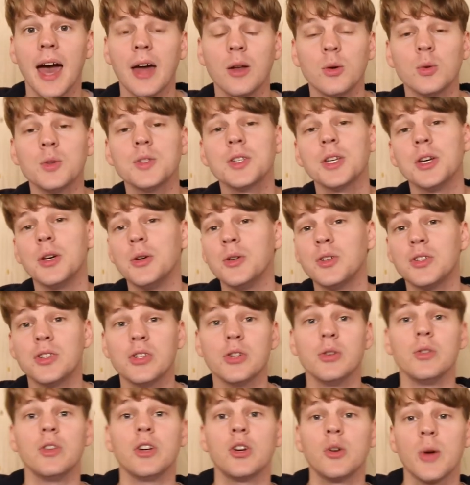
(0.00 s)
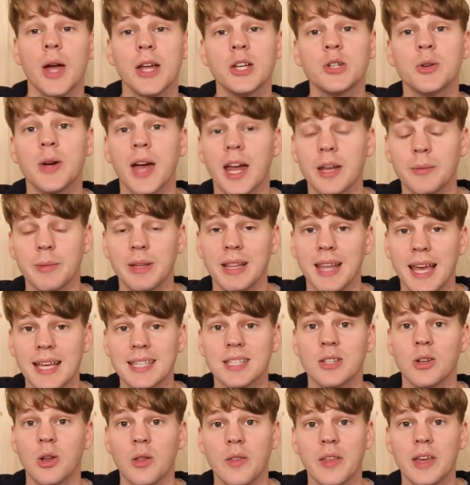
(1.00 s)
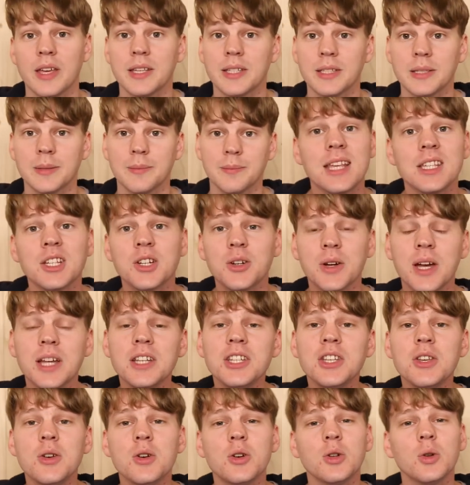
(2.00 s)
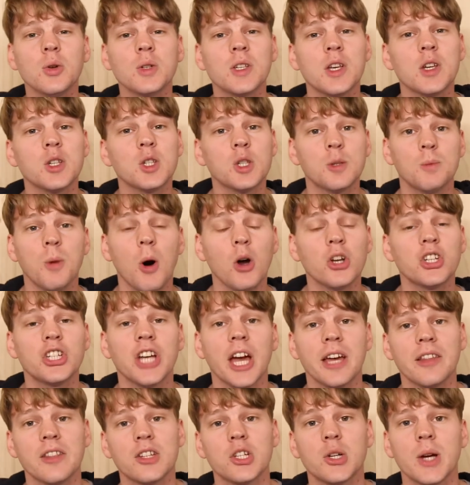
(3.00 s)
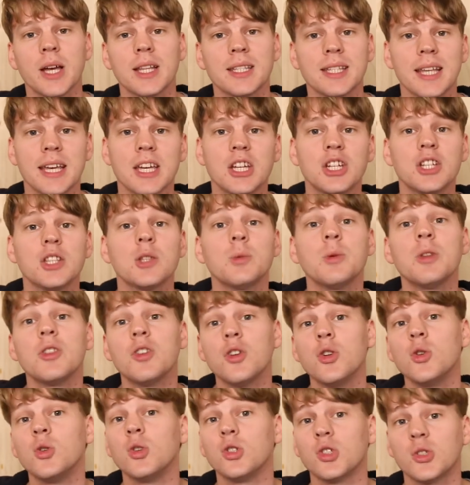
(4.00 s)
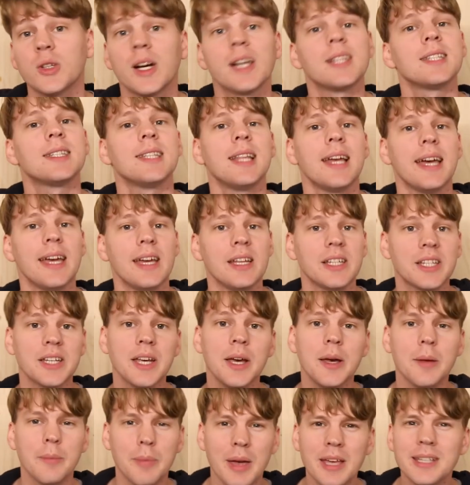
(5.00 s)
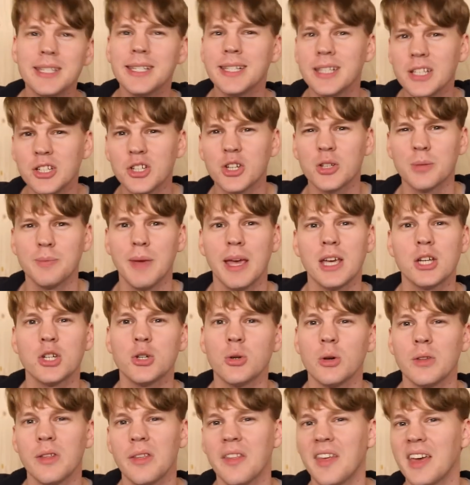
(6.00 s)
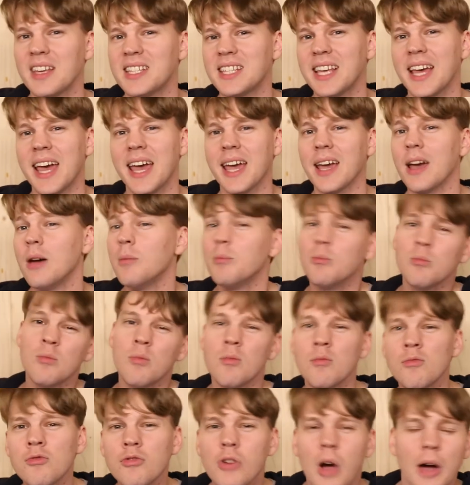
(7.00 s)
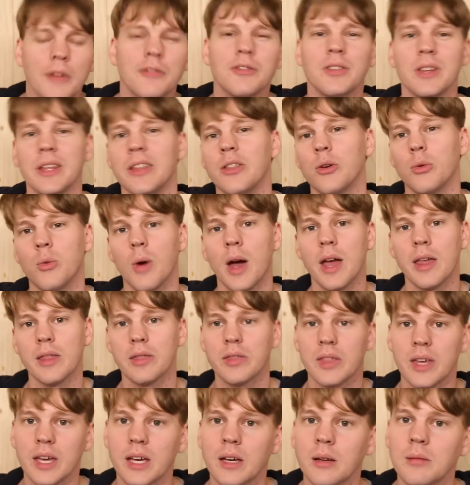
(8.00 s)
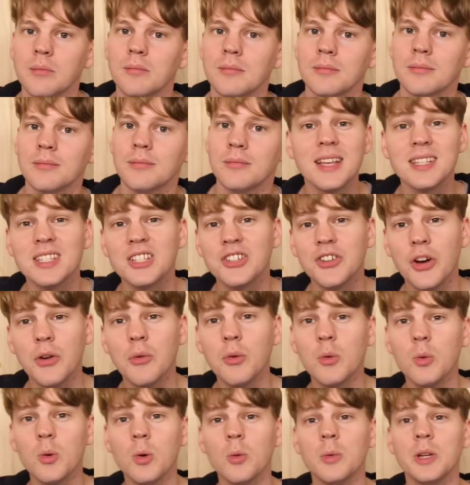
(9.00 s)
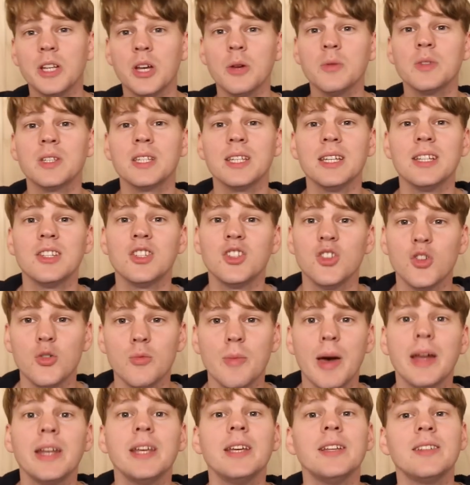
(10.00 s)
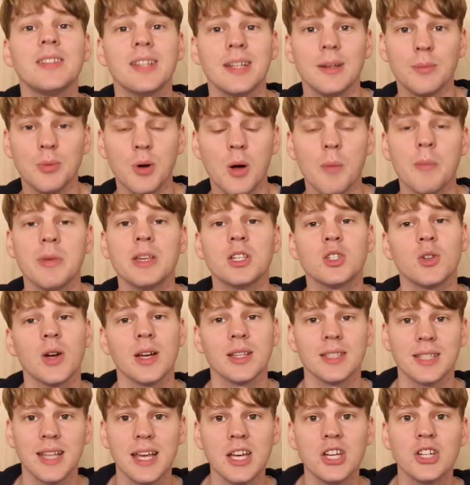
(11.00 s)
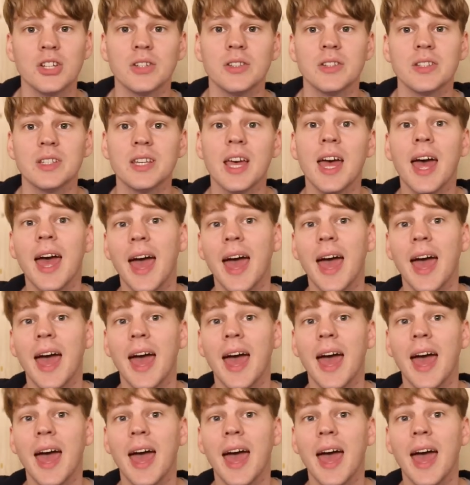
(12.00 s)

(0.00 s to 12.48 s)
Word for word: and also to the Creative Academy lesson on this. As a creator, you can also spot check the translations with Google Translate. Basically, just make sure that they're saying roughly the right thing. But as a general rule, we don't see too many deliberate mistranslations,